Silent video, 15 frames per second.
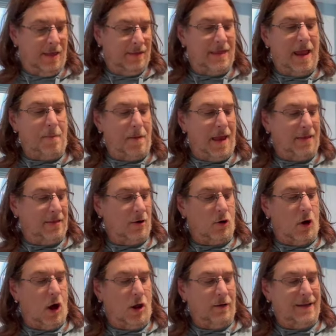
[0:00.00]
They make
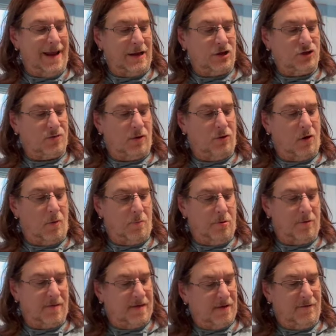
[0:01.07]
their all-natural,
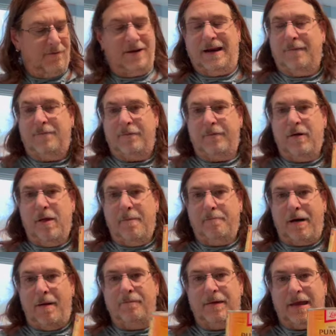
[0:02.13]
no-preservative
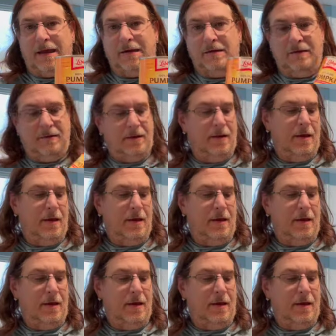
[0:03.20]
pumpkin,